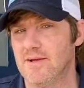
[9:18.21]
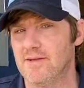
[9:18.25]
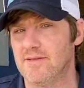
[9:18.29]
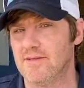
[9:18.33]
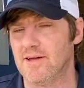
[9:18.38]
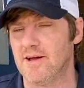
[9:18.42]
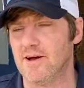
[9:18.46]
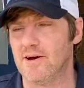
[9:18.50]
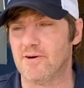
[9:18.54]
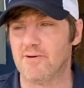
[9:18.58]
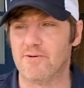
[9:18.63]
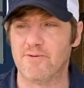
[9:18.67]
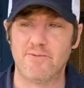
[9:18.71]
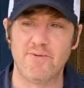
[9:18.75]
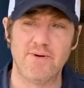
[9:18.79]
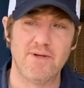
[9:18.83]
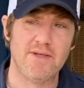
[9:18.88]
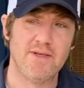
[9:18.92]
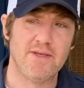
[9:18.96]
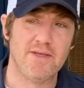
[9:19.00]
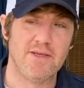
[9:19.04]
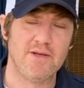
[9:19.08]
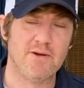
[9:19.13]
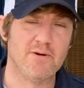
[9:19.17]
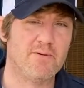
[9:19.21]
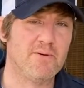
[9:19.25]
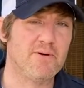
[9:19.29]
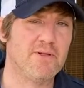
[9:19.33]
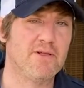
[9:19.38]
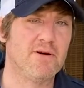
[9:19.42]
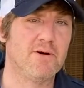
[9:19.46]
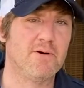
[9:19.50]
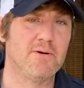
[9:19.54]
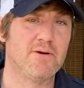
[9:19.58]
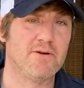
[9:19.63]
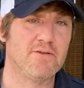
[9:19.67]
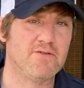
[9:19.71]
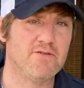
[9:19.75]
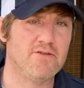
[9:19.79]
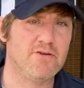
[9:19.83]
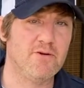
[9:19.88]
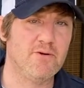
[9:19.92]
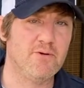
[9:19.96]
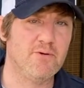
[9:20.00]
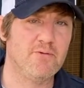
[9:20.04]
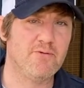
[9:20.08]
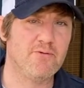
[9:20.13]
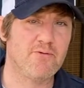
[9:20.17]
Now you don't want to lower it
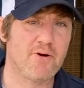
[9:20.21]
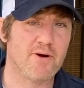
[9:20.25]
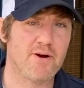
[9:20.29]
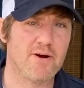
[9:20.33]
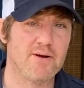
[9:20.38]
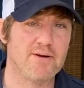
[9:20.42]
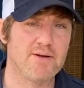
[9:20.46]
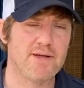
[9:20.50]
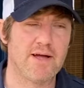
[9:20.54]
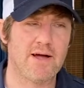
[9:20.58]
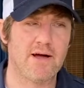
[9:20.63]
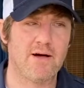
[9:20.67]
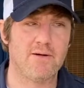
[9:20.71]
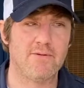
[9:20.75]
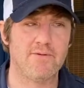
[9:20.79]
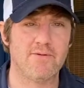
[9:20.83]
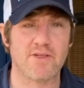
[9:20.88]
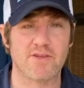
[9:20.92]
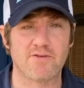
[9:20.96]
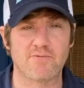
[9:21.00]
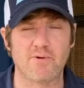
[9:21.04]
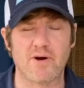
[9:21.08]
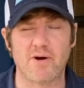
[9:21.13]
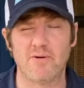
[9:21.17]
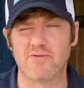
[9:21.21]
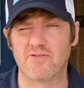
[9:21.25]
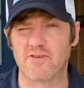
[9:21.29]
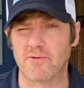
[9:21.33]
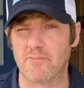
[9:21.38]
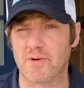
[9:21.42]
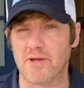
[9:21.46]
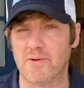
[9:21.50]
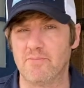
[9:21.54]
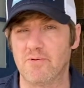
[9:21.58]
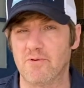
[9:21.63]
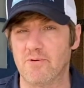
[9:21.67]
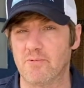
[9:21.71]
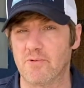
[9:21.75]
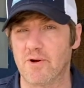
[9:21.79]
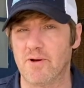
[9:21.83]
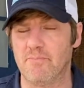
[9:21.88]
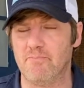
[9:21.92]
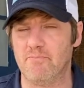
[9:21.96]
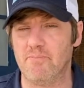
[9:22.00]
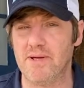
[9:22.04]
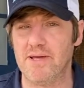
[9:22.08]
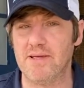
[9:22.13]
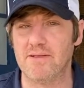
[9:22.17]
too far down. That's why some people
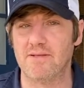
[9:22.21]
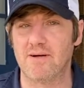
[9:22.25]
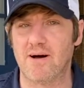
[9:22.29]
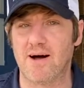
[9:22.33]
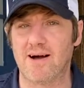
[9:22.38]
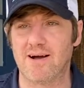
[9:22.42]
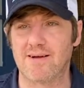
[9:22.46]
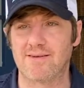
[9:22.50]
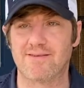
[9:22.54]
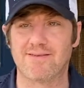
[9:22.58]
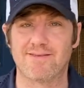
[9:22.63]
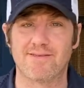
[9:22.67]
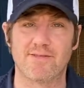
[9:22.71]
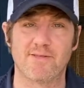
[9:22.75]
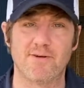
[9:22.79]
run bead locks.